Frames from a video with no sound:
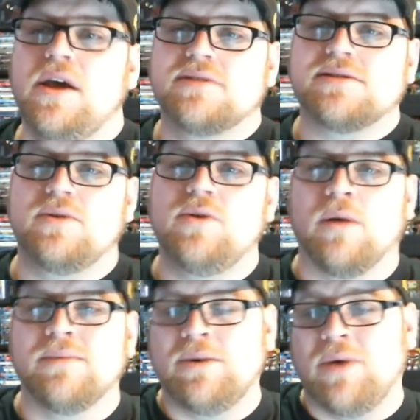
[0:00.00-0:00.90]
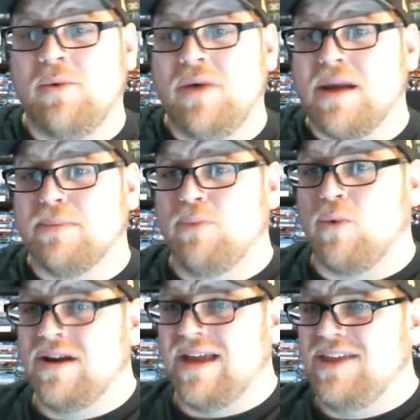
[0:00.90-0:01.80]
So normally when I wake up in the
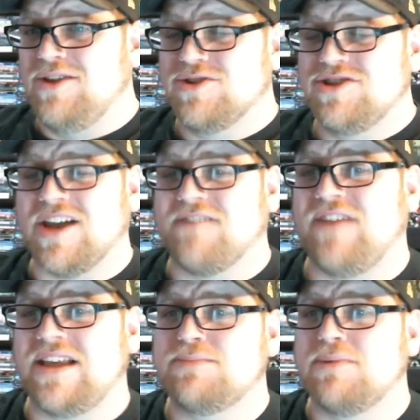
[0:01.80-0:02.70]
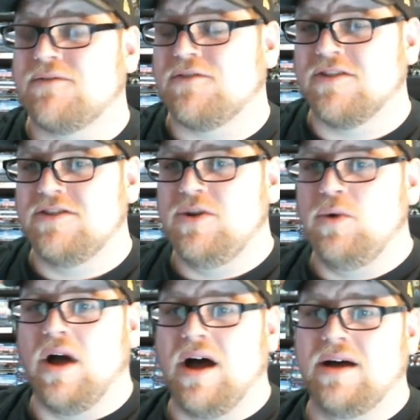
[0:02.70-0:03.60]
morning, I usually check Facebook for
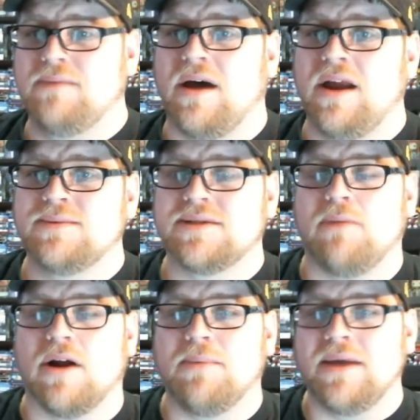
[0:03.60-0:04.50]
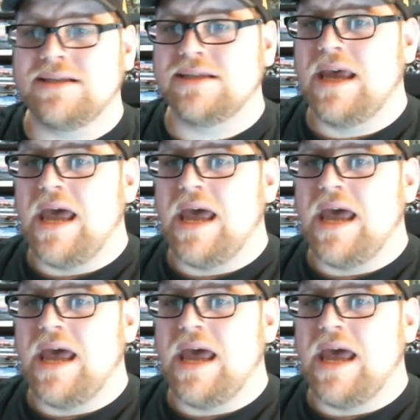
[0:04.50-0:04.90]
new items in the marketplace.